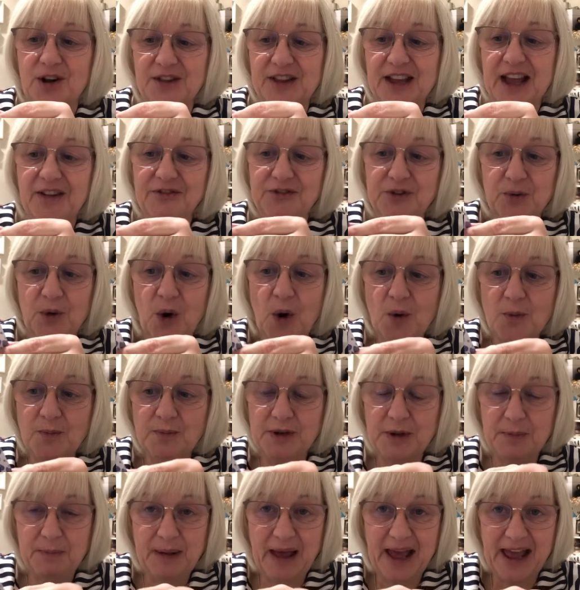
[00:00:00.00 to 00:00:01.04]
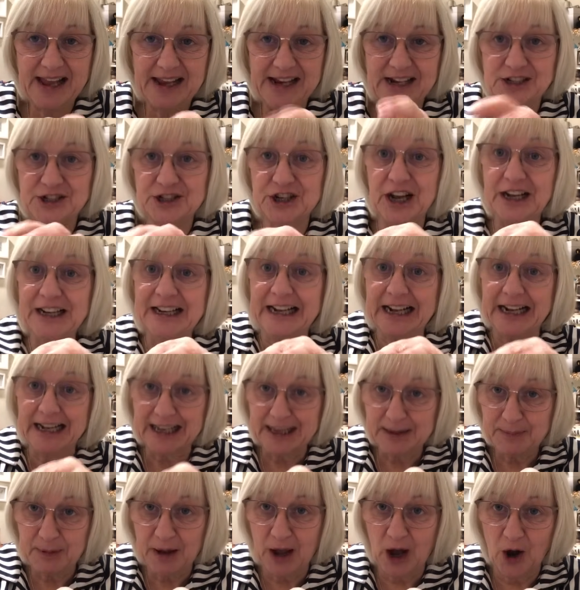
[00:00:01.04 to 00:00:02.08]
They have to open a page and
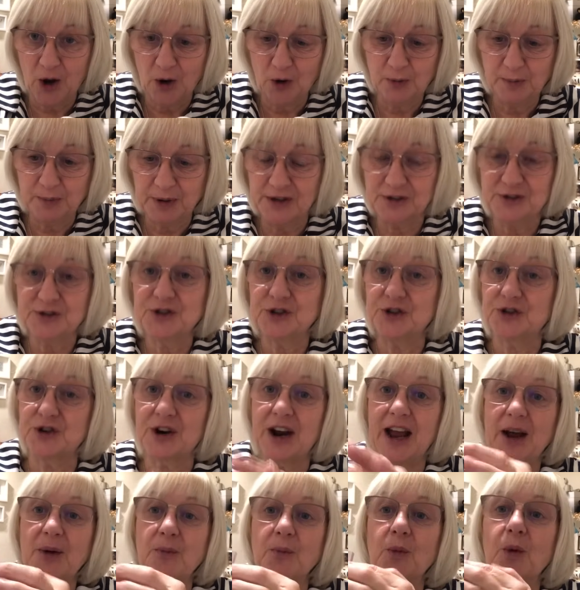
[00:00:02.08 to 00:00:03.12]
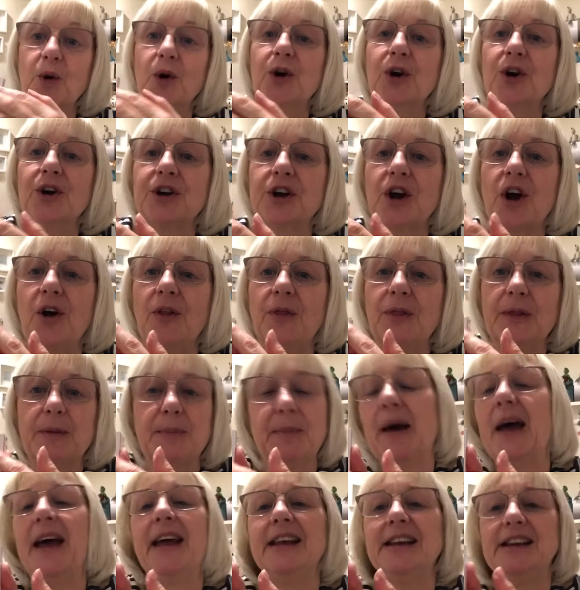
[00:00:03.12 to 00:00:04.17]
clip it open to try and work on the
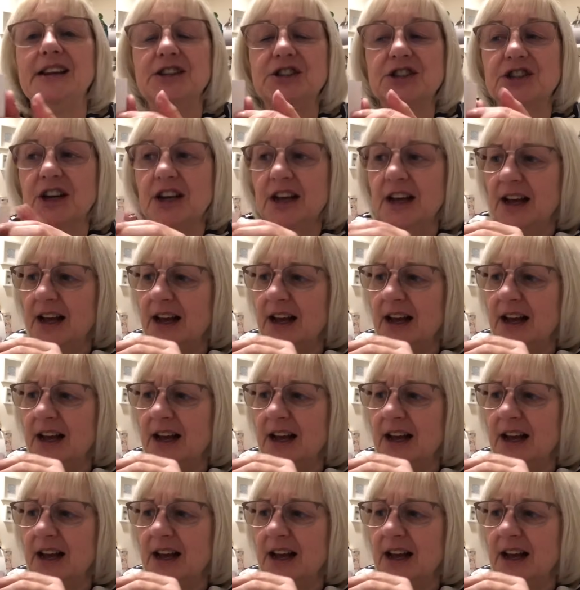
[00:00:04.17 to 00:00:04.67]
page.